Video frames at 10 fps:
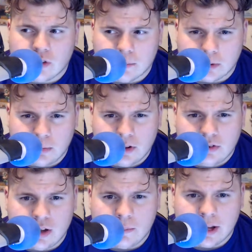remember to
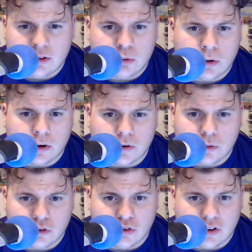please follow me on Twitter at
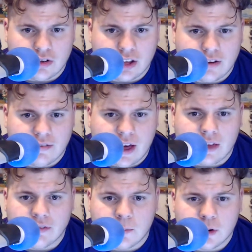
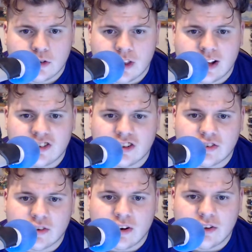Horseracingkid5 for more selections
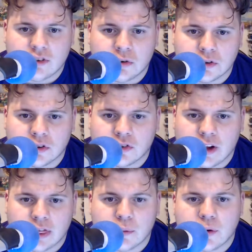for race courses
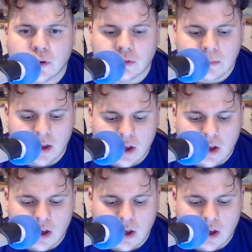around the world.